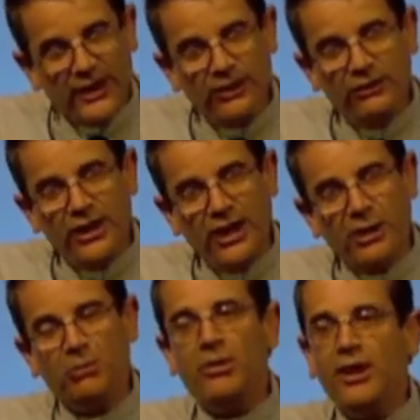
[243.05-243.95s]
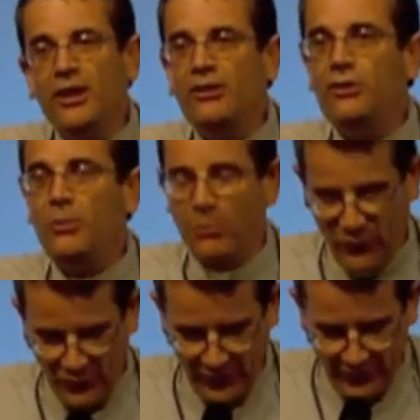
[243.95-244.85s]
His name is
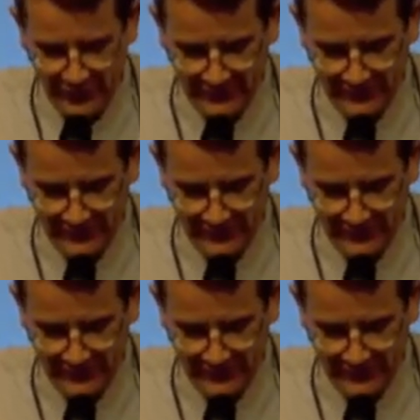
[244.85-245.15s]
Paul.